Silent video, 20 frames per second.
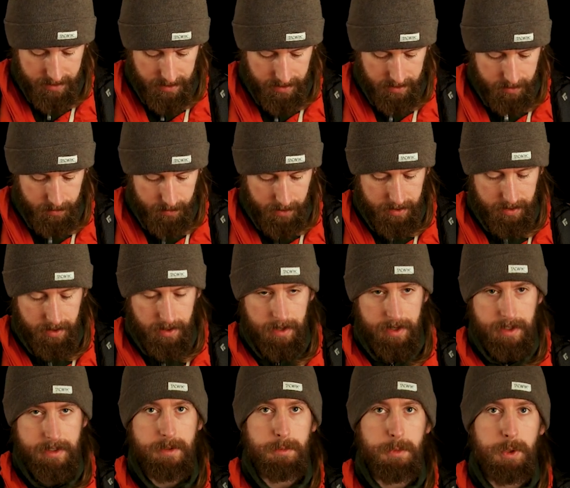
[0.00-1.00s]
And when there
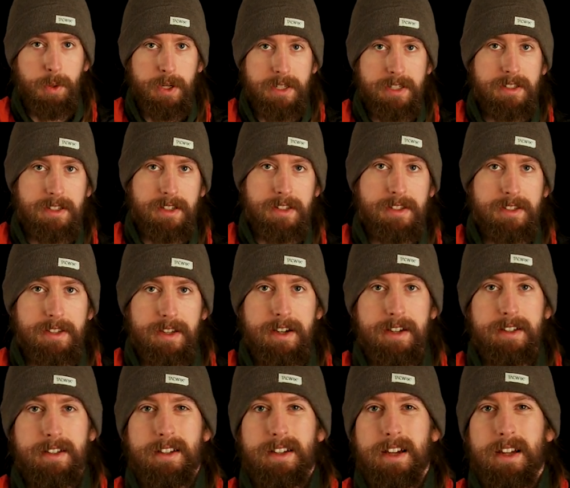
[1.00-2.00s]
are some twists
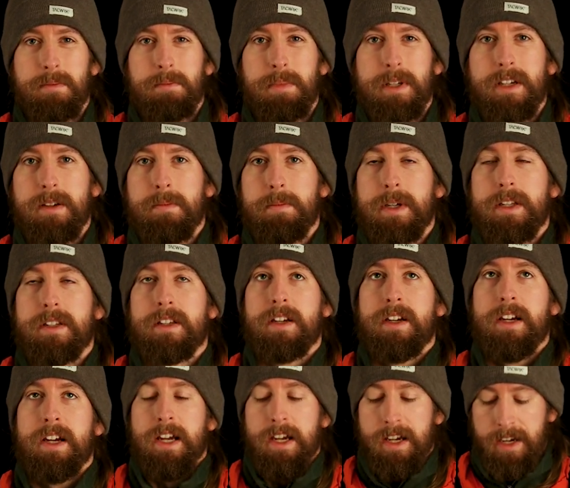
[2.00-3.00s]
inside, it can be a bit
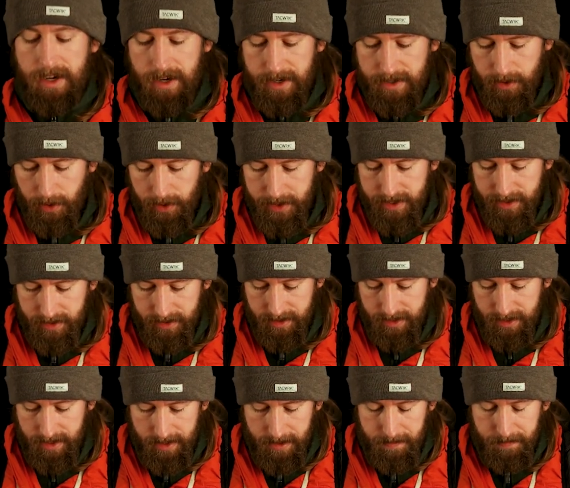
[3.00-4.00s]
annoying.
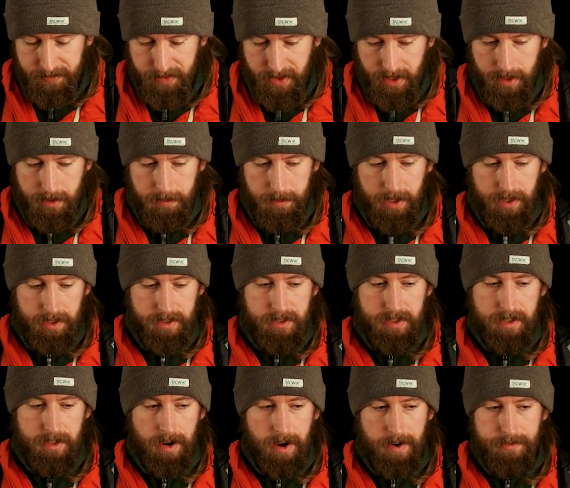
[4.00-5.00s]

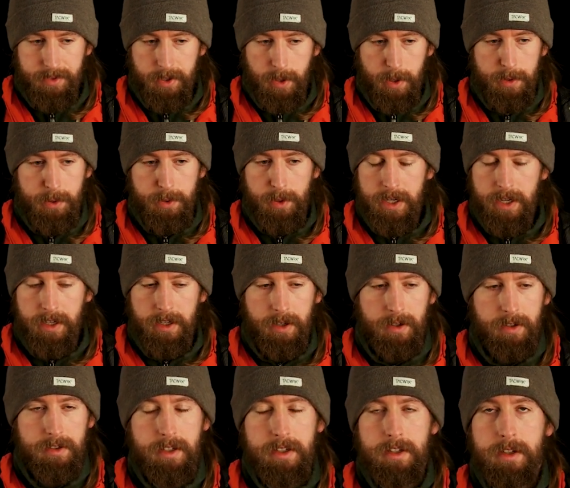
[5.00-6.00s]
But I have tried it
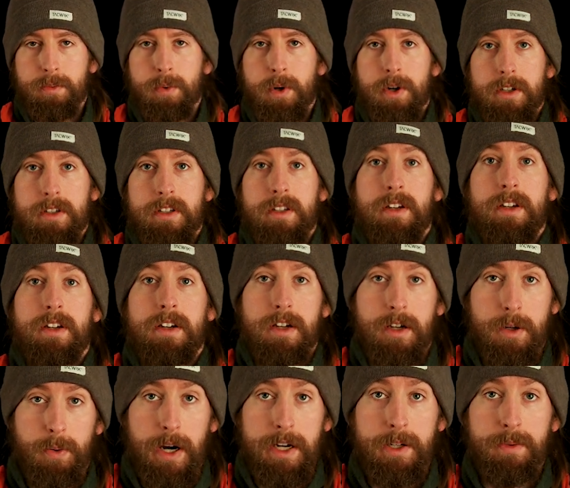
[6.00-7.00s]
out and it worked
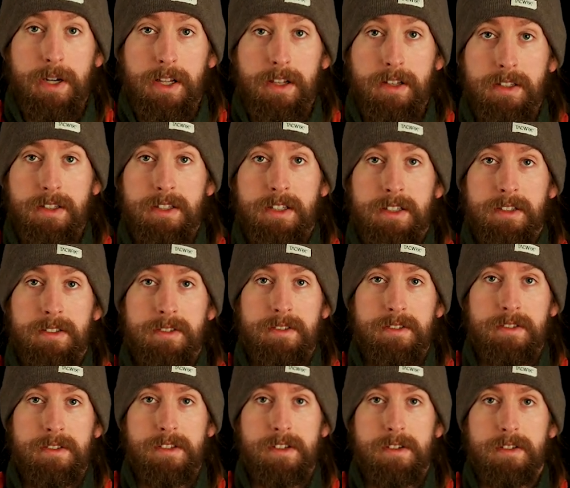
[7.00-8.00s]
quite well.
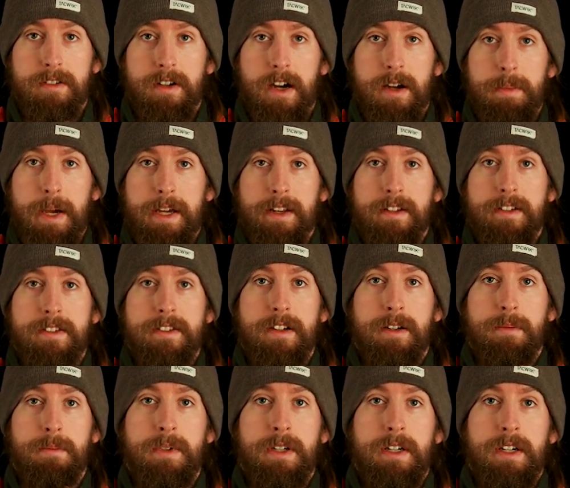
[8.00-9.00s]
So I'm adding
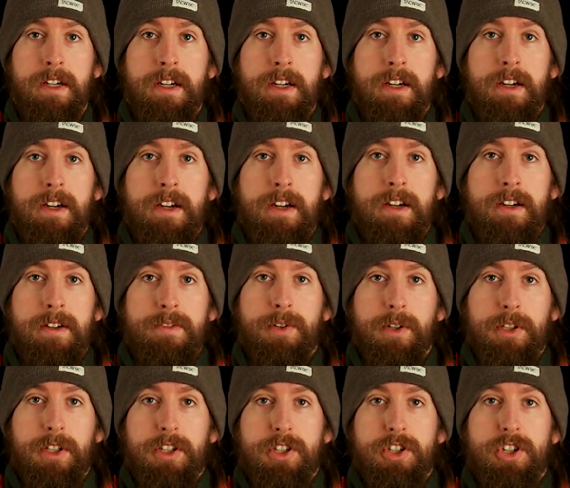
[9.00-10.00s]
some
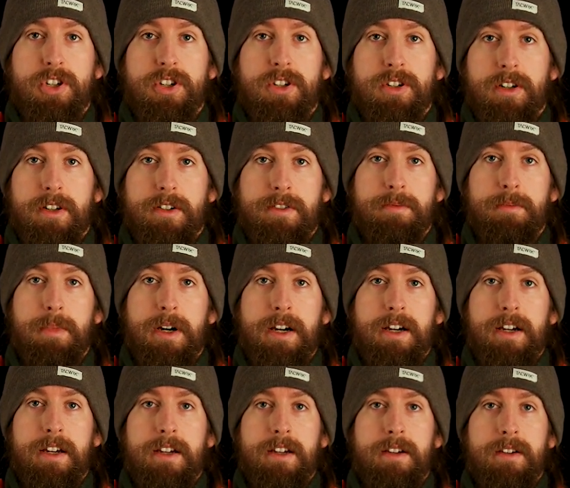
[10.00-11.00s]
footage of
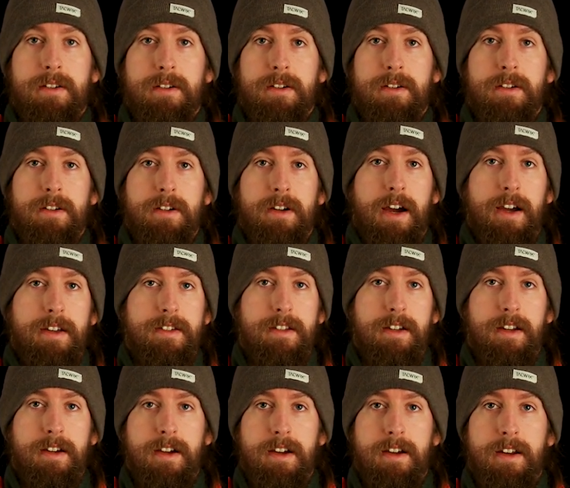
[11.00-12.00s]
my
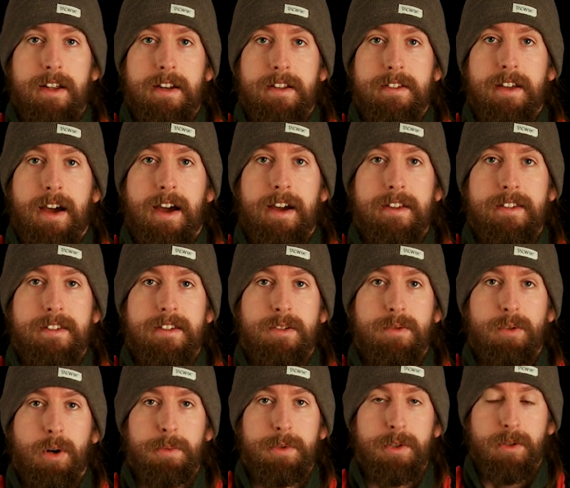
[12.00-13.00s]
latest
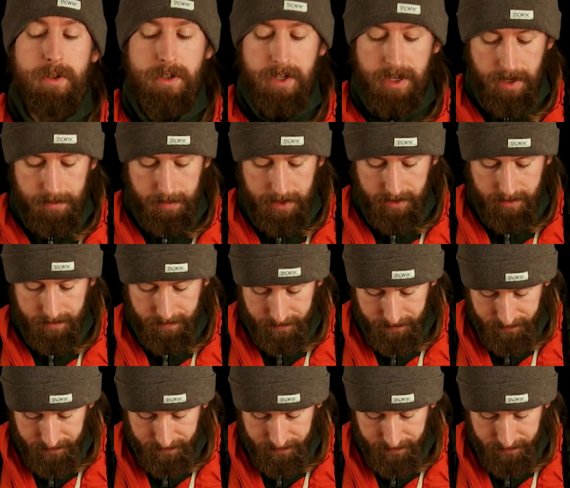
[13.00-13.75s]
ice rope solo climbing.